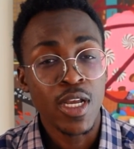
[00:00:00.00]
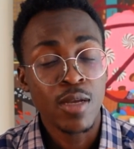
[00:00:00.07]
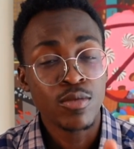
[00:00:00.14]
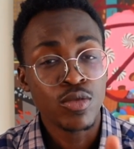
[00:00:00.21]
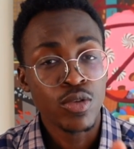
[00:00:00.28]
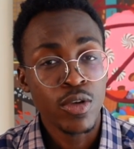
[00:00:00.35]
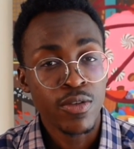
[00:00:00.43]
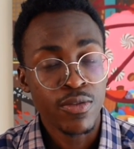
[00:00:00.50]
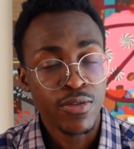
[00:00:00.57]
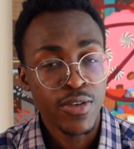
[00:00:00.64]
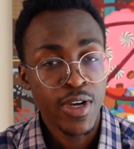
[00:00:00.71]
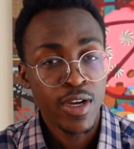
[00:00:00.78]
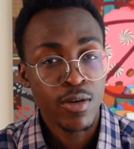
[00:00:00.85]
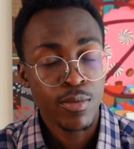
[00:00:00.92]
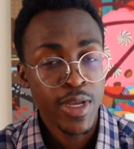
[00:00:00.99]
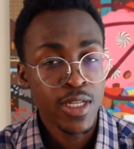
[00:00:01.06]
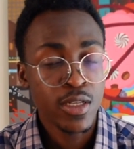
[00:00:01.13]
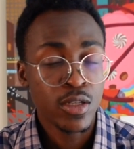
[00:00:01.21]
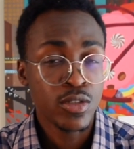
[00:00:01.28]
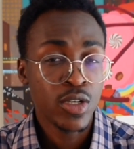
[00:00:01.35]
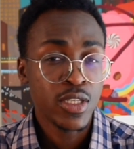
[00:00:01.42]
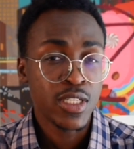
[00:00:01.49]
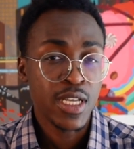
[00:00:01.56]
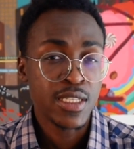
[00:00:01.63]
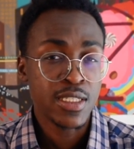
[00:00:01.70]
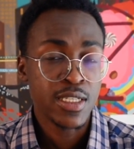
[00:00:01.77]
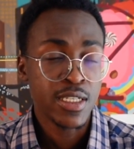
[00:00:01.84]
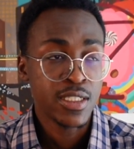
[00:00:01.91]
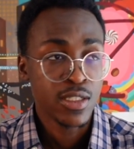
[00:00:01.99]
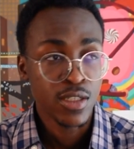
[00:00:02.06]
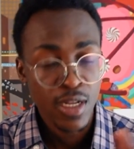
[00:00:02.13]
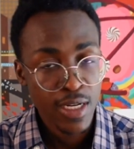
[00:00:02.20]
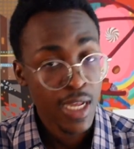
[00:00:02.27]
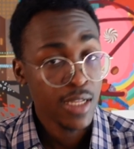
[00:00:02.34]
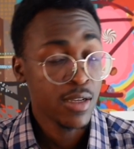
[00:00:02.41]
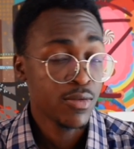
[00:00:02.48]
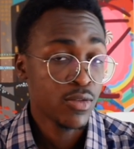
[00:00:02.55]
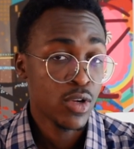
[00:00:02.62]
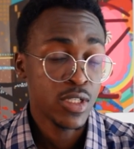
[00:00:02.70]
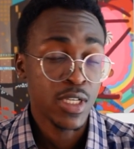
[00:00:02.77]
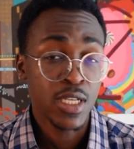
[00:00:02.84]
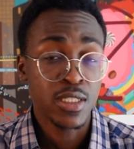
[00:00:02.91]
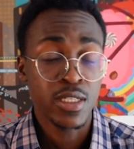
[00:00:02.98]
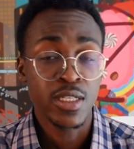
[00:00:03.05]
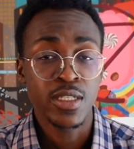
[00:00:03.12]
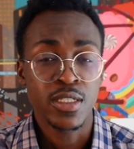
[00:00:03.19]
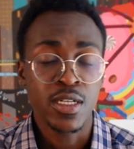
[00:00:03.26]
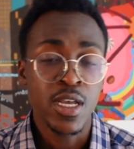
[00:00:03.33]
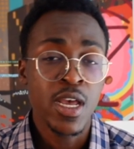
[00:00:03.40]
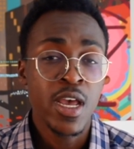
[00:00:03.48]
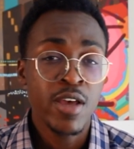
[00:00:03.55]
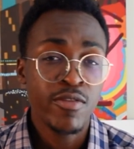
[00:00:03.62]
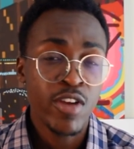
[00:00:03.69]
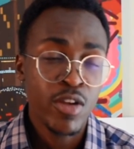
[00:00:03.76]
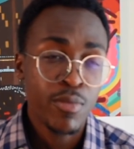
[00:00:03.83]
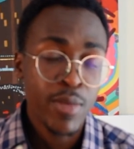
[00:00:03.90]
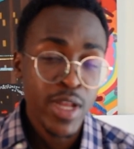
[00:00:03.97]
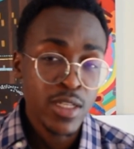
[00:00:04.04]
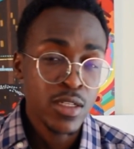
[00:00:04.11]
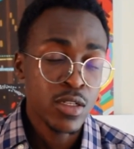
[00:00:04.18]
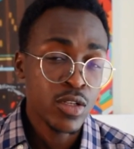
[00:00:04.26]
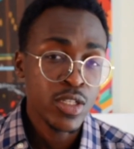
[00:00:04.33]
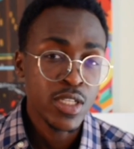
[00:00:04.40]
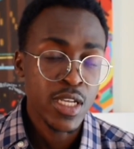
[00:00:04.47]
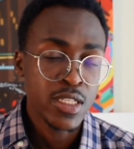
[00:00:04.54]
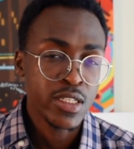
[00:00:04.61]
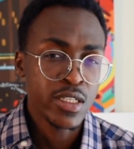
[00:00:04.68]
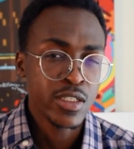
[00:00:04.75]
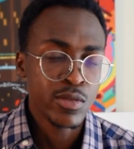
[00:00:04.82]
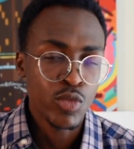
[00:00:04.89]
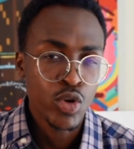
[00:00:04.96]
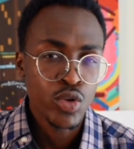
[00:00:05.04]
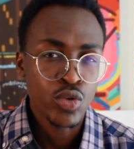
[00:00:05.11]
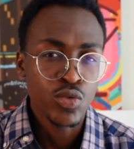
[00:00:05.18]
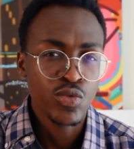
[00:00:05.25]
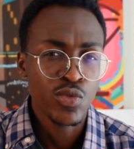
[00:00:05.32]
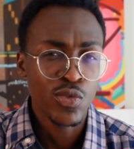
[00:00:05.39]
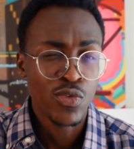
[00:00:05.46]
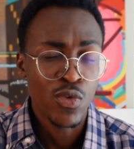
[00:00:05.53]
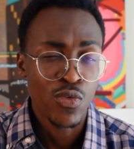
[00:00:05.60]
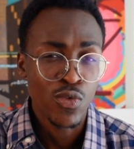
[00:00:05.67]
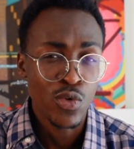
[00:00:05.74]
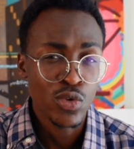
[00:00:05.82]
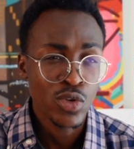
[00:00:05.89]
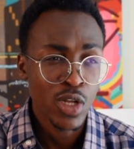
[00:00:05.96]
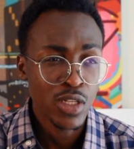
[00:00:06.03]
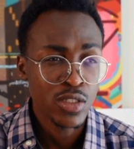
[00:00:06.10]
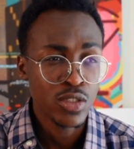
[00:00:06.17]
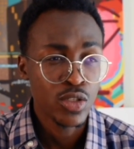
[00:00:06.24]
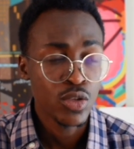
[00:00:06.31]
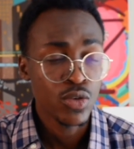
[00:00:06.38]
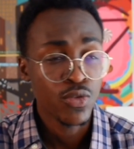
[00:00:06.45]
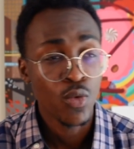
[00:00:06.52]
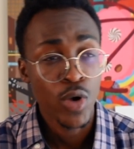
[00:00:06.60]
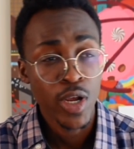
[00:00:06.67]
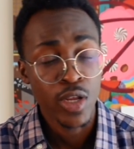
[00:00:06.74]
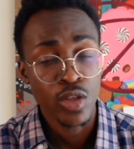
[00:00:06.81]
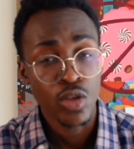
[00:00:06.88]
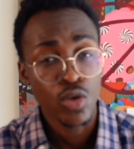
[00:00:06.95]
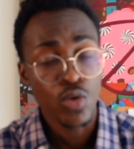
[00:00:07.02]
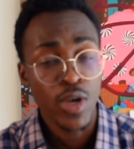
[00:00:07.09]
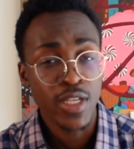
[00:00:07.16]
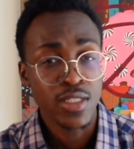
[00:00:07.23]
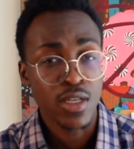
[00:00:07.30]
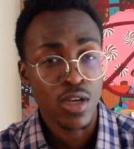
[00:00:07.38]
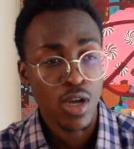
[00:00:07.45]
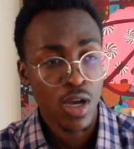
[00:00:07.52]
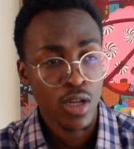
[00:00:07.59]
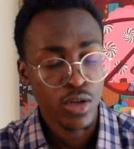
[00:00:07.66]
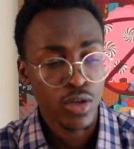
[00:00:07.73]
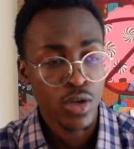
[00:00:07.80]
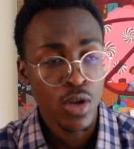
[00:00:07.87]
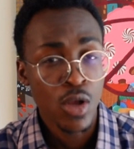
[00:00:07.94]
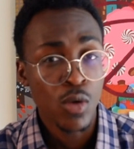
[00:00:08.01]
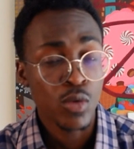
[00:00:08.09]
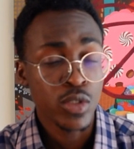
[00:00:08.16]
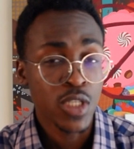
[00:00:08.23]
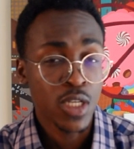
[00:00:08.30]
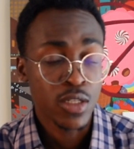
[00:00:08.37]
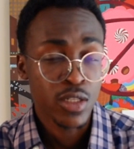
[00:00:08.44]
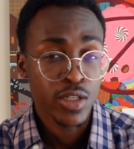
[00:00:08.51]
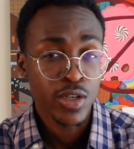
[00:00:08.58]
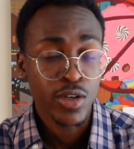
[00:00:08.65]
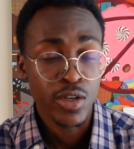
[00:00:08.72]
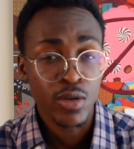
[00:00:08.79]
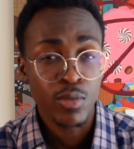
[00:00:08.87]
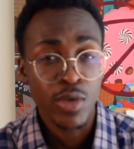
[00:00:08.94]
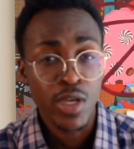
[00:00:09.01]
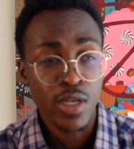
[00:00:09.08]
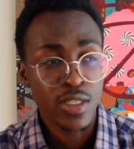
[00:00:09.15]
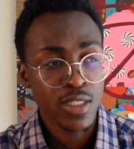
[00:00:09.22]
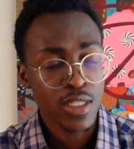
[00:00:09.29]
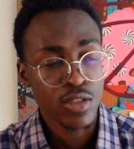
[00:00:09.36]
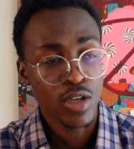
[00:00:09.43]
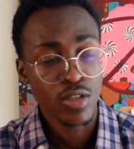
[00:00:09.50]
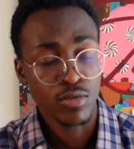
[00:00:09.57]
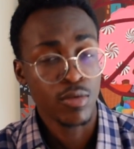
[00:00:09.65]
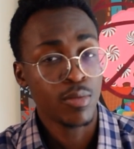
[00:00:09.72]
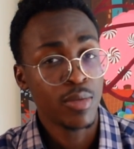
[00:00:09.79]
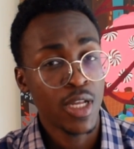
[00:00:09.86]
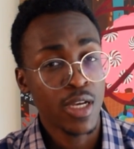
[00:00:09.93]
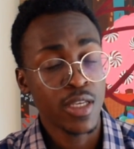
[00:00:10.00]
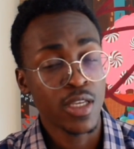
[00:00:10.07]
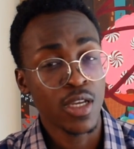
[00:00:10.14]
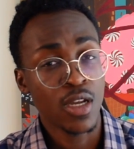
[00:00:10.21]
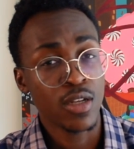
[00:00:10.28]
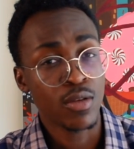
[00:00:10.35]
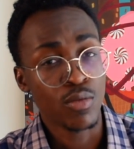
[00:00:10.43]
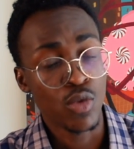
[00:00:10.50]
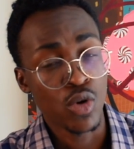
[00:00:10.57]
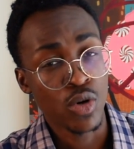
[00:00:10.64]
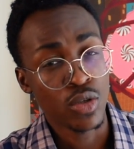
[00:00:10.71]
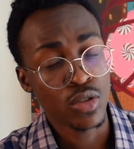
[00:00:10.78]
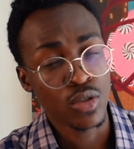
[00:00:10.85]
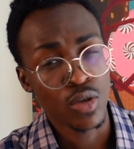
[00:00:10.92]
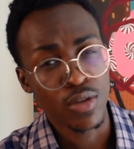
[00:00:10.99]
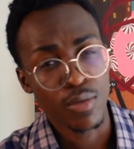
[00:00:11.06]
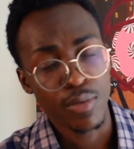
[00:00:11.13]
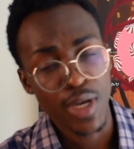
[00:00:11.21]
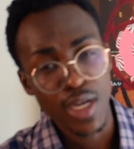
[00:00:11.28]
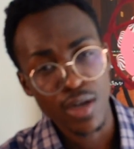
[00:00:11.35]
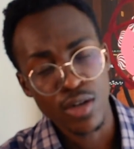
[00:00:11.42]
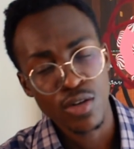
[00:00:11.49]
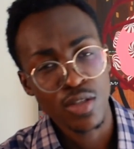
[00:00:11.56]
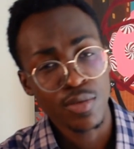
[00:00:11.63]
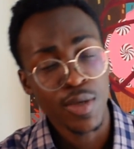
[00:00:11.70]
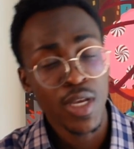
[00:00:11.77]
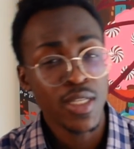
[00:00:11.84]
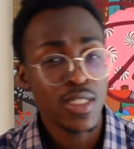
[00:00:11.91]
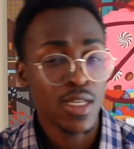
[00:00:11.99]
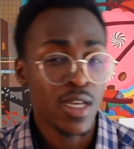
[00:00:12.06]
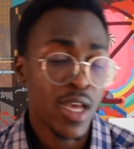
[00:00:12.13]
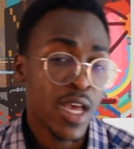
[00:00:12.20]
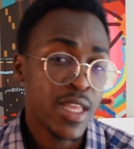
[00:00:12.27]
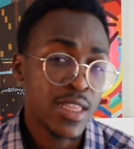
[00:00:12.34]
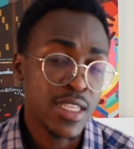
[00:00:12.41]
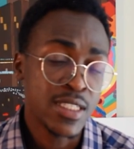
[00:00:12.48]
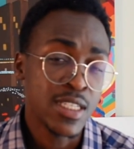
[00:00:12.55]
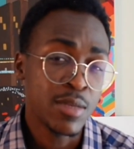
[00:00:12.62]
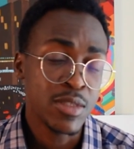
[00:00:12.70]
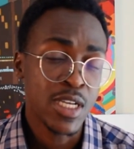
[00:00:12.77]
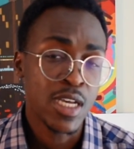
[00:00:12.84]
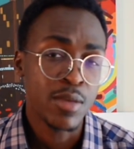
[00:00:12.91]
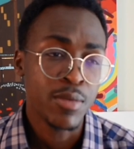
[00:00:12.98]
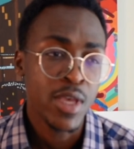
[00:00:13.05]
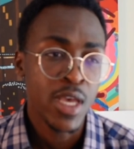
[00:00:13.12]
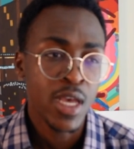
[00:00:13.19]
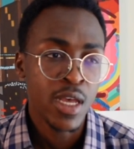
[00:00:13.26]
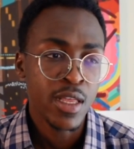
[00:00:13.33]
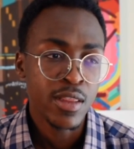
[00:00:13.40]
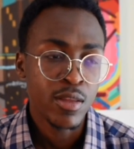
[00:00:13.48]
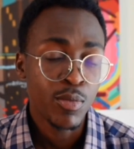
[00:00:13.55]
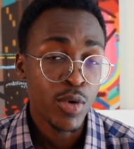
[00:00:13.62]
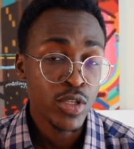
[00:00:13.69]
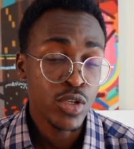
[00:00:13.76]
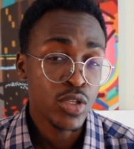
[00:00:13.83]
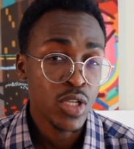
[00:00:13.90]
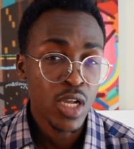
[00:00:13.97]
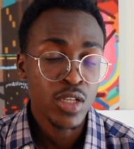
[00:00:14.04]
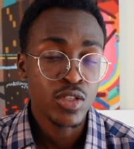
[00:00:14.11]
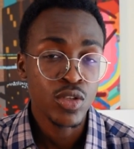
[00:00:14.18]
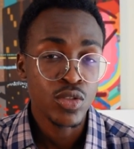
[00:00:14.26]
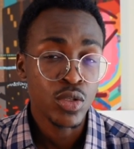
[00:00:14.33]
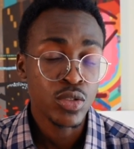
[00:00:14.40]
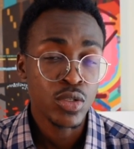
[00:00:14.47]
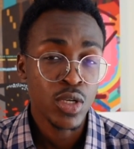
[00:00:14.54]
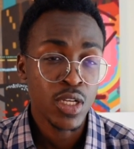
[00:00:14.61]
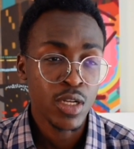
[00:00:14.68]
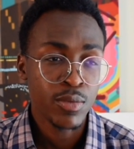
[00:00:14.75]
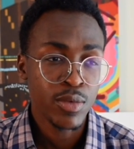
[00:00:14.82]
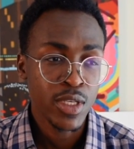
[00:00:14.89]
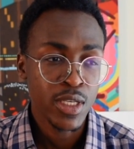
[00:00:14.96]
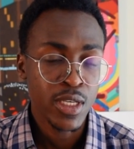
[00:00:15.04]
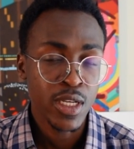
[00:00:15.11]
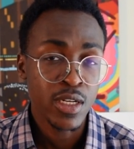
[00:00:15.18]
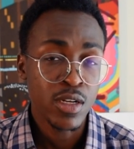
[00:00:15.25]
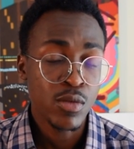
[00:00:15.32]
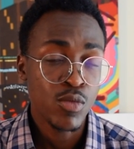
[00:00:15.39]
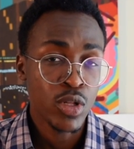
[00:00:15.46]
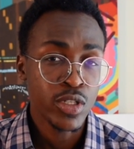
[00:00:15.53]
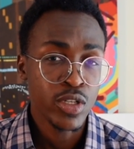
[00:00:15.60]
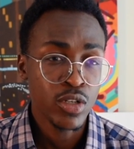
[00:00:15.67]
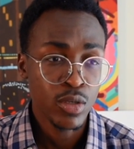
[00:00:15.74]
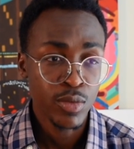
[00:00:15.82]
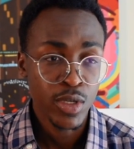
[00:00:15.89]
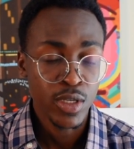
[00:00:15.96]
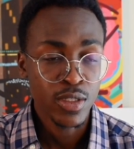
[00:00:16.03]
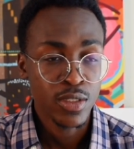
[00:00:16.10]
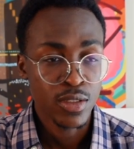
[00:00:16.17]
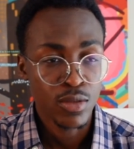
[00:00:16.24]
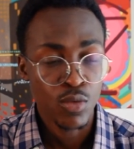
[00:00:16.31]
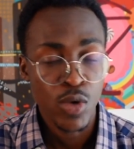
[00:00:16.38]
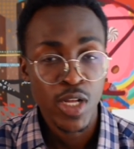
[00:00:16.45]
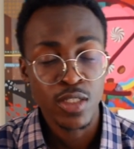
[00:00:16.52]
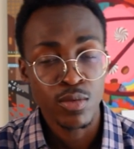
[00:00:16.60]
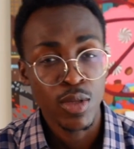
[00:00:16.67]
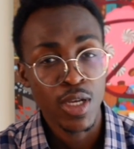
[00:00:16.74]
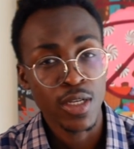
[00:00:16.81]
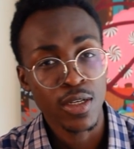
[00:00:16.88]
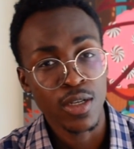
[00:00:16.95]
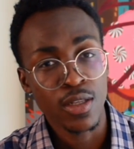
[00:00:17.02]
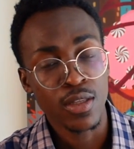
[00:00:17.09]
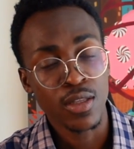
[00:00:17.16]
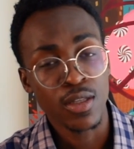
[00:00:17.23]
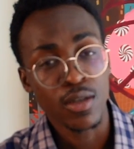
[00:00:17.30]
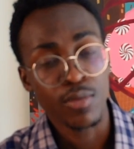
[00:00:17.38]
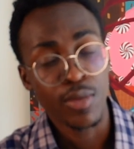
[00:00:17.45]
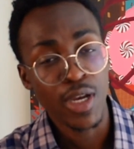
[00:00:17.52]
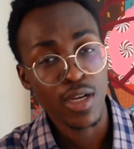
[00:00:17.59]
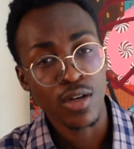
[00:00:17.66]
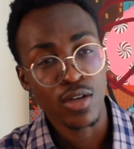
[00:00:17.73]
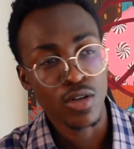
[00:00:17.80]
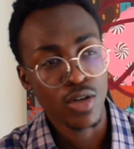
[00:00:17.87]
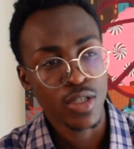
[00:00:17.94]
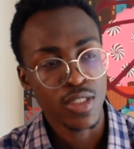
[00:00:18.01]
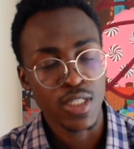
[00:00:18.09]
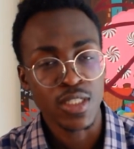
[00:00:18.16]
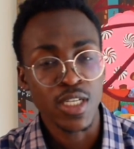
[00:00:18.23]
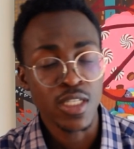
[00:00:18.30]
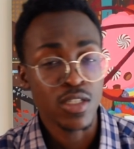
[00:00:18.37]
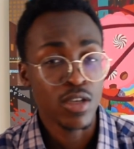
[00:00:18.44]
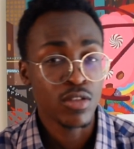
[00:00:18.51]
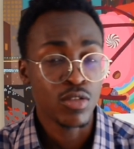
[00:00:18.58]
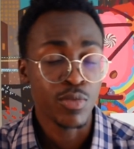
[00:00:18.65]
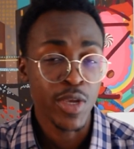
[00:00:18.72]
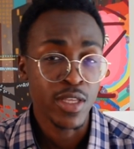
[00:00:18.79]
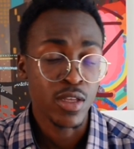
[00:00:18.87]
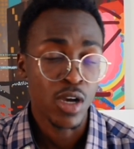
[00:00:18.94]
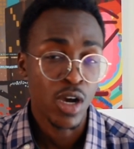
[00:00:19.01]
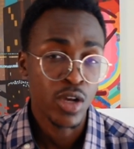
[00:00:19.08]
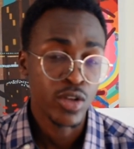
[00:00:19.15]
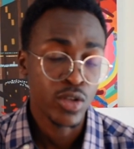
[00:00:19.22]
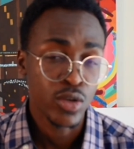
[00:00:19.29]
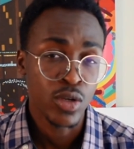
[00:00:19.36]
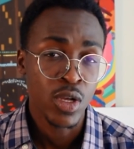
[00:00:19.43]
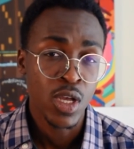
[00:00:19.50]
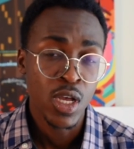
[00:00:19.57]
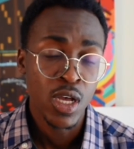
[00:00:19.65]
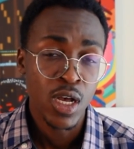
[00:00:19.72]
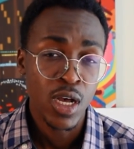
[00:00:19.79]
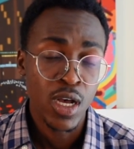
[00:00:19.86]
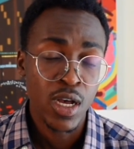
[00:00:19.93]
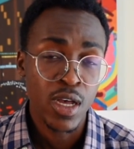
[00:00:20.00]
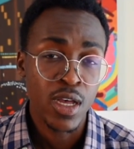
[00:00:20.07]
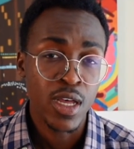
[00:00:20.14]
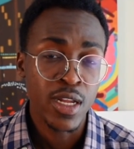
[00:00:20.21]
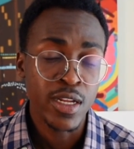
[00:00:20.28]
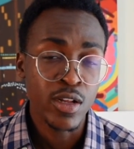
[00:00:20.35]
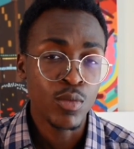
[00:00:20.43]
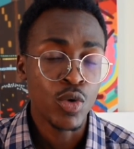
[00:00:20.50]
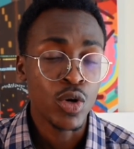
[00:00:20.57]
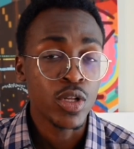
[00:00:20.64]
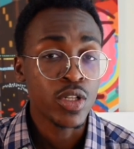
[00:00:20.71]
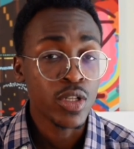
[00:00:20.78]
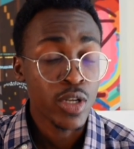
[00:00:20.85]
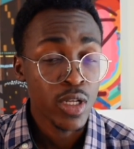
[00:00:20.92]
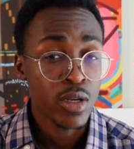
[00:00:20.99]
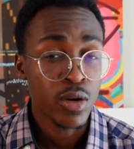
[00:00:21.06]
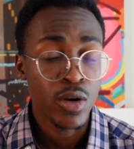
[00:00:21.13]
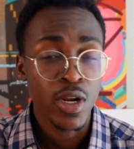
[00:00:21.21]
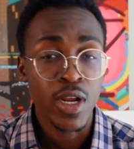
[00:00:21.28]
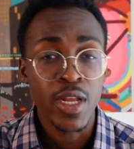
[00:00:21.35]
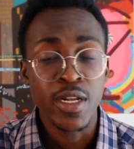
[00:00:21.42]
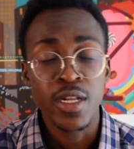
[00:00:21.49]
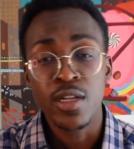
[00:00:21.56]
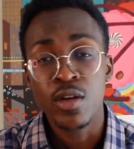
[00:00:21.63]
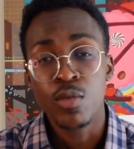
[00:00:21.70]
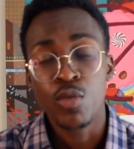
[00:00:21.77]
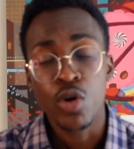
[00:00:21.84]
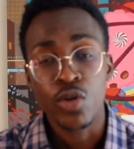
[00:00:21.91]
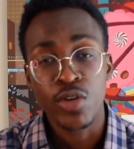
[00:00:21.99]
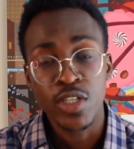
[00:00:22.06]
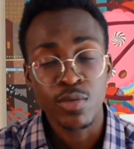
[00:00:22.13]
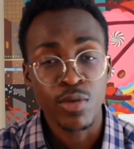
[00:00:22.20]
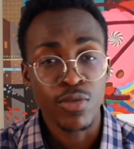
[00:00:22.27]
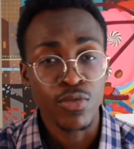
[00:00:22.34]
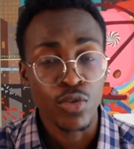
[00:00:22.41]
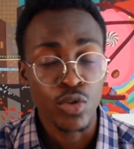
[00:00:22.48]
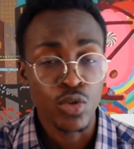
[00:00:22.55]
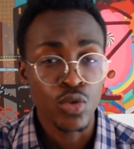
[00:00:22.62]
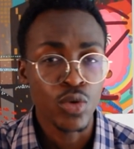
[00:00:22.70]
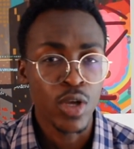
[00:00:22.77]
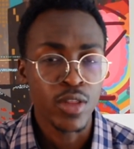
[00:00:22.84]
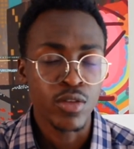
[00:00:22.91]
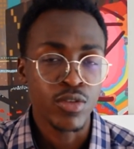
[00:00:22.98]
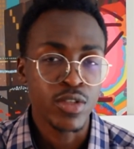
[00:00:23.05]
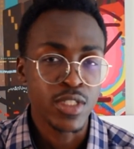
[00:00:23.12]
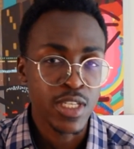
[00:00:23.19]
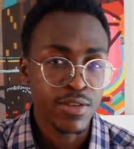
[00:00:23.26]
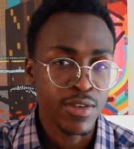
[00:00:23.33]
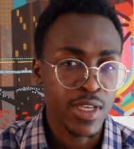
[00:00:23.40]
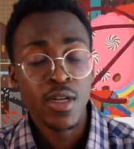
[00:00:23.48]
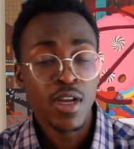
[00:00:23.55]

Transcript: comes to environmental noise cancellation, not active noise cancellation, environmental noise cancellation is more useful for phone calls, where you as the caller will sound clearer, because it's going to be blocking out more so the background noise, but at the same time, the person you're talking to is also going to be a little more clearer, because while it's blocking out the background noise, it's just going to make the audio a little more clearer and a little more crisper for you on the receiving.